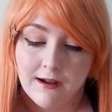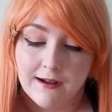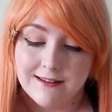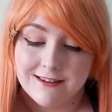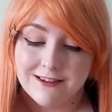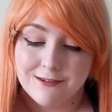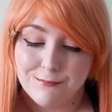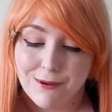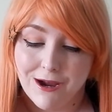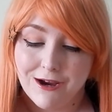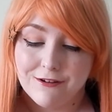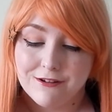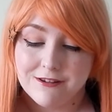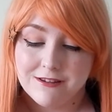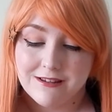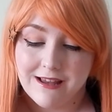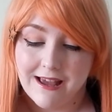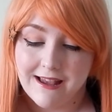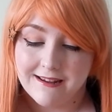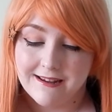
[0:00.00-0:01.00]
A spiral
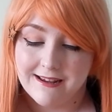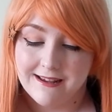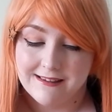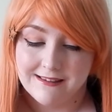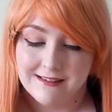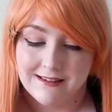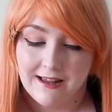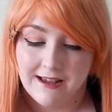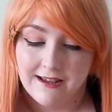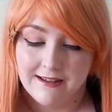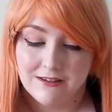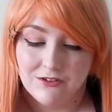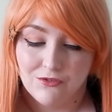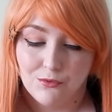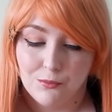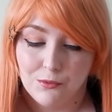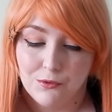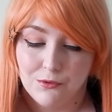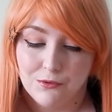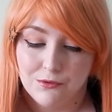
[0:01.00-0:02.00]
staircase lines
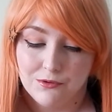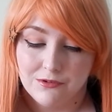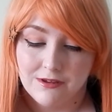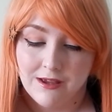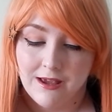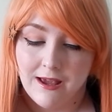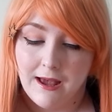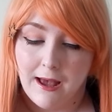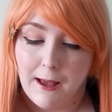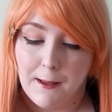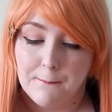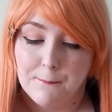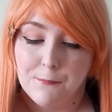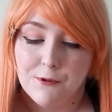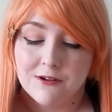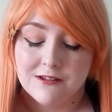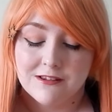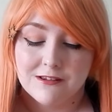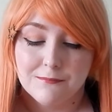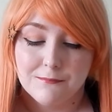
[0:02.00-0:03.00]
the walls, and
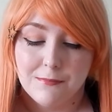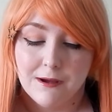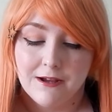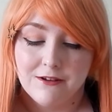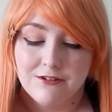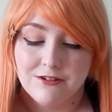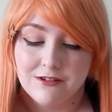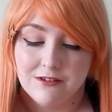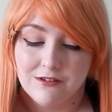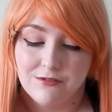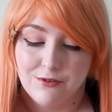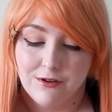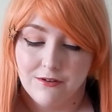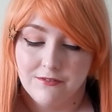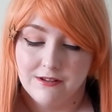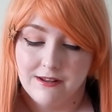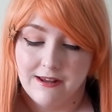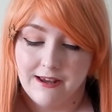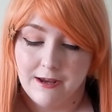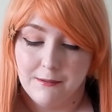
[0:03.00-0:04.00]
books and potions fill
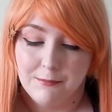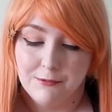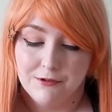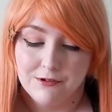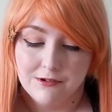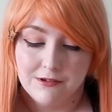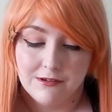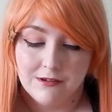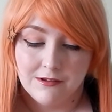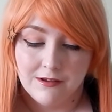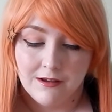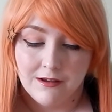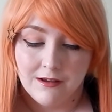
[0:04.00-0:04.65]
the tables.